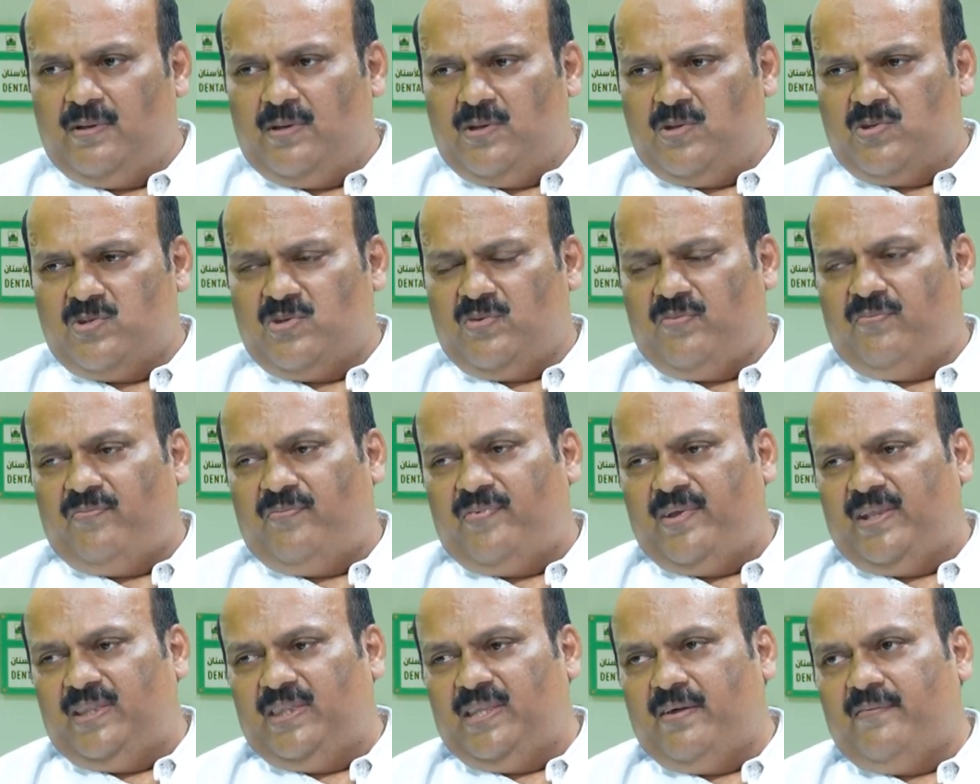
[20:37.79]
So
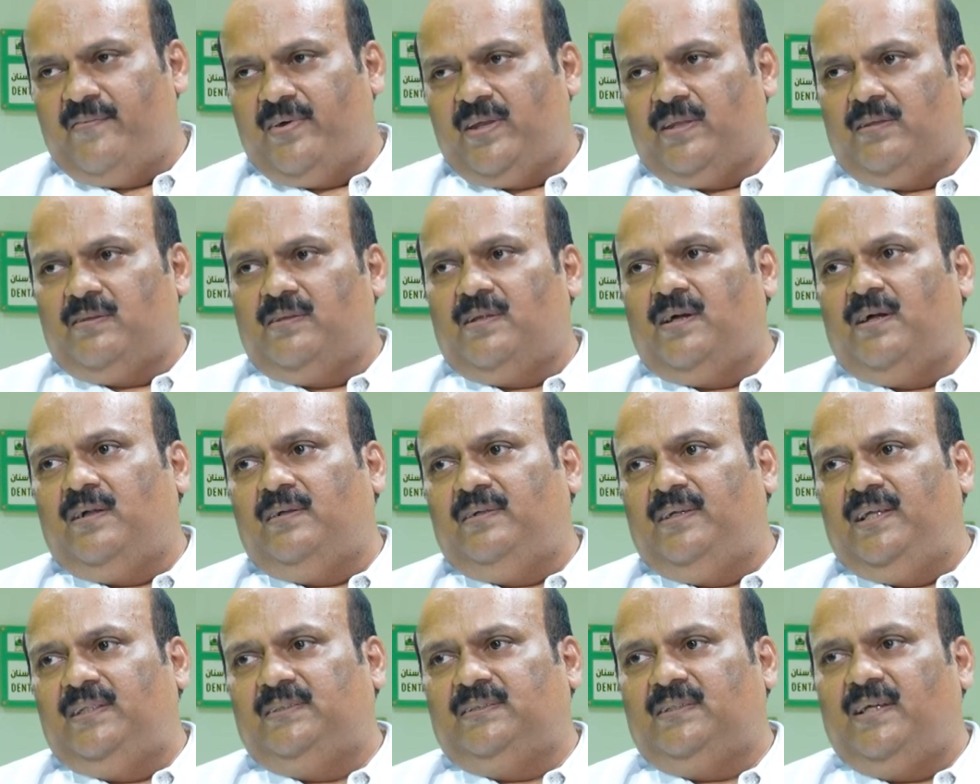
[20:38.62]
whenever the
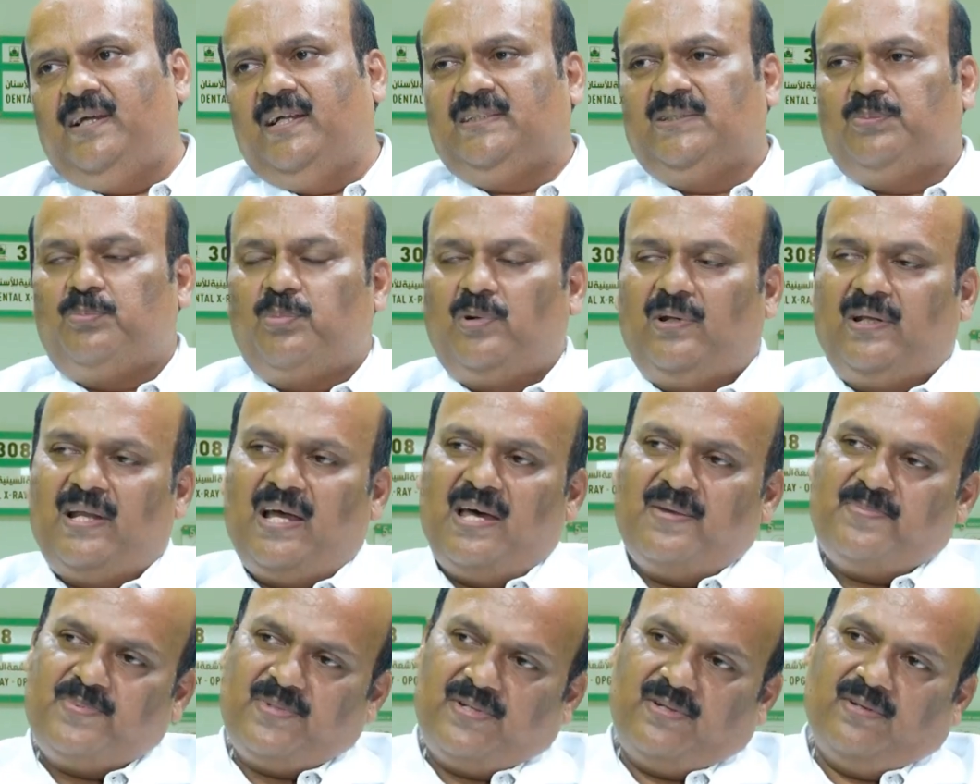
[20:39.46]
disc gets
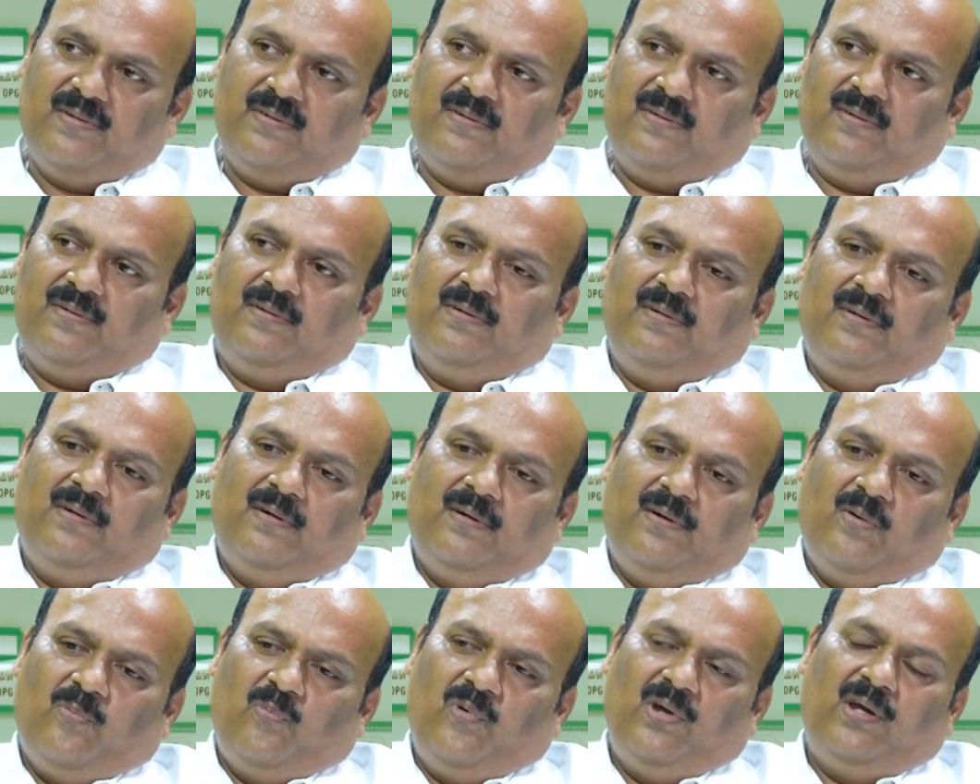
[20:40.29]
prolapsed,
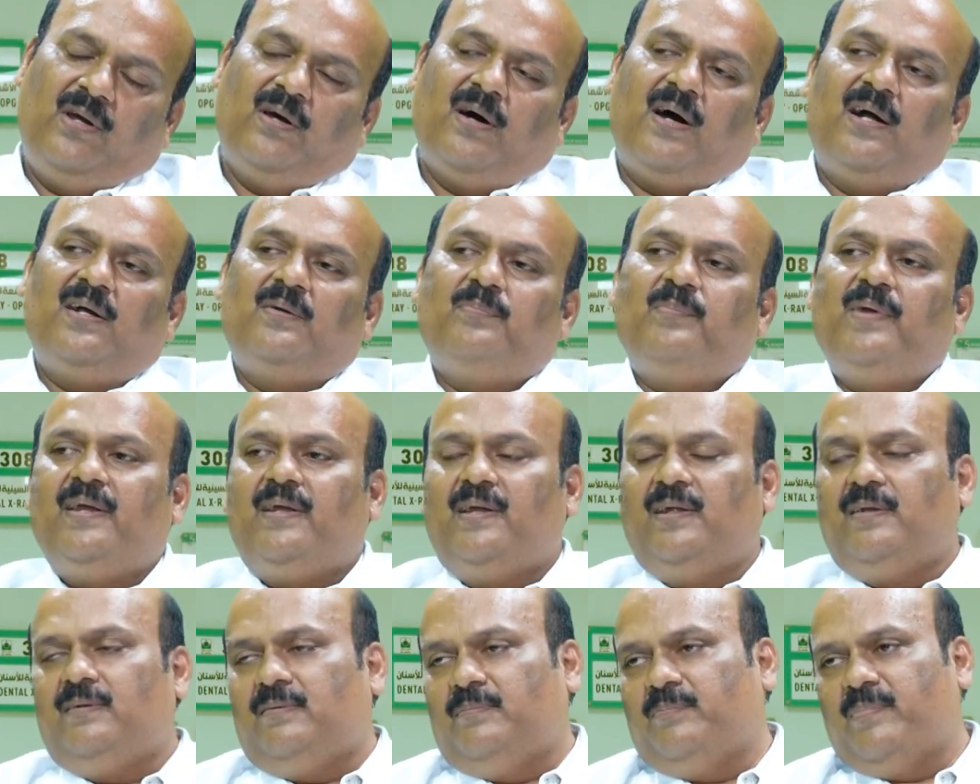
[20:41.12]
we can't make
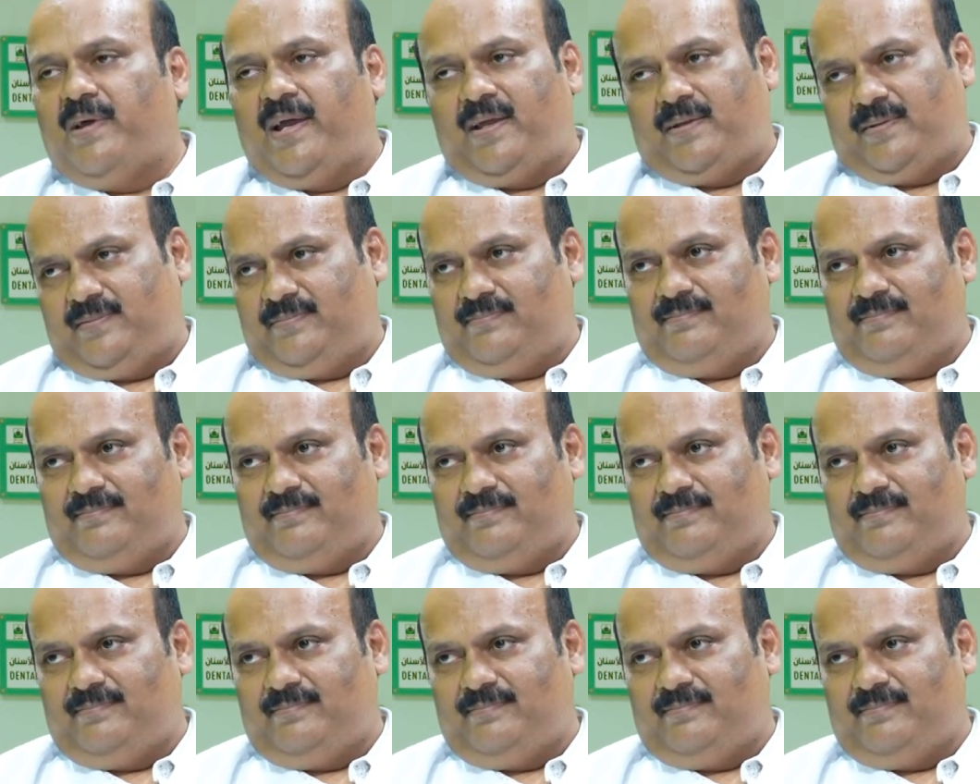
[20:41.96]
it back.